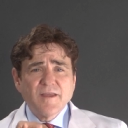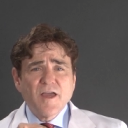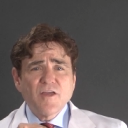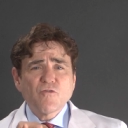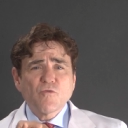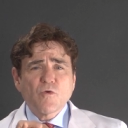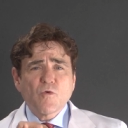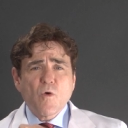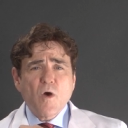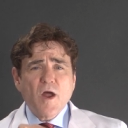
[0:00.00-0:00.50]

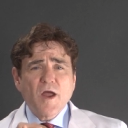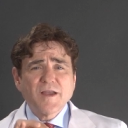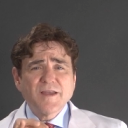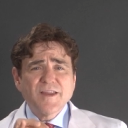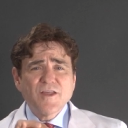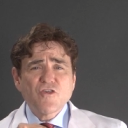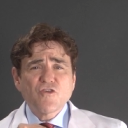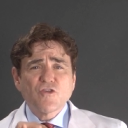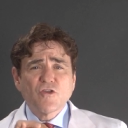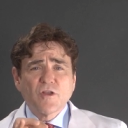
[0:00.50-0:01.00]
does require
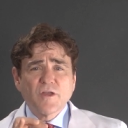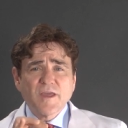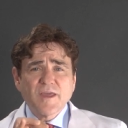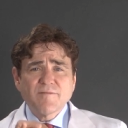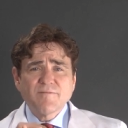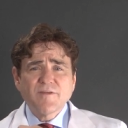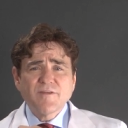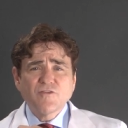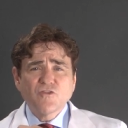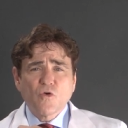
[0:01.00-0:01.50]
additional
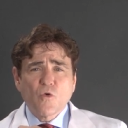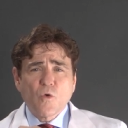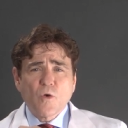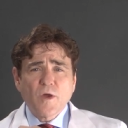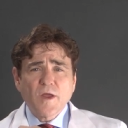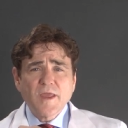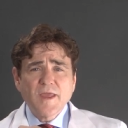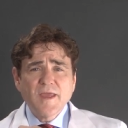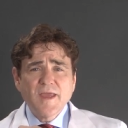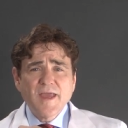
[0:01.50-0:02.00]

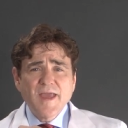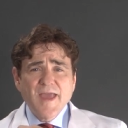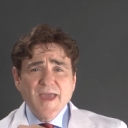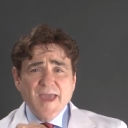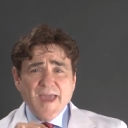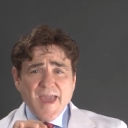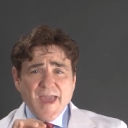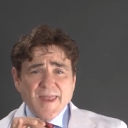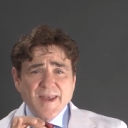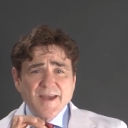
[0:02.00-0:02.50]
inventory,
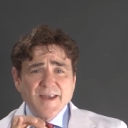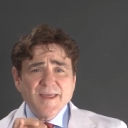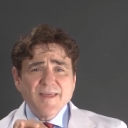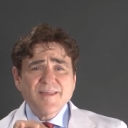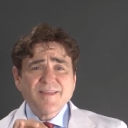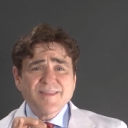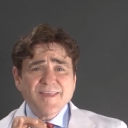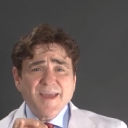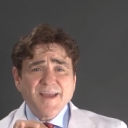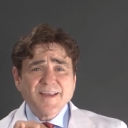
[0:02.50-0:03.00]
and it
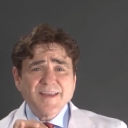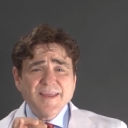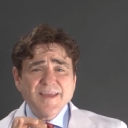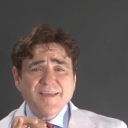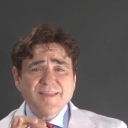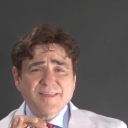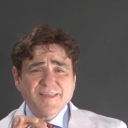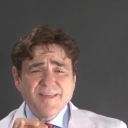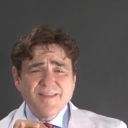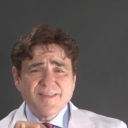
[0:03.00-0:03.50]
is
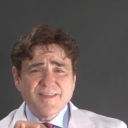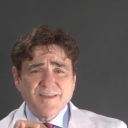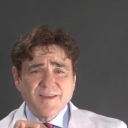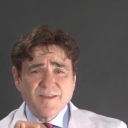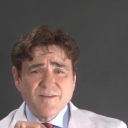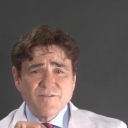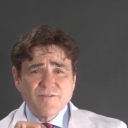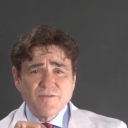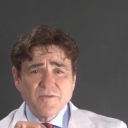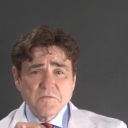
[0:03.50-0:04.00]
technique
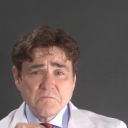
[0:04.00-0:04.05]
sensitive.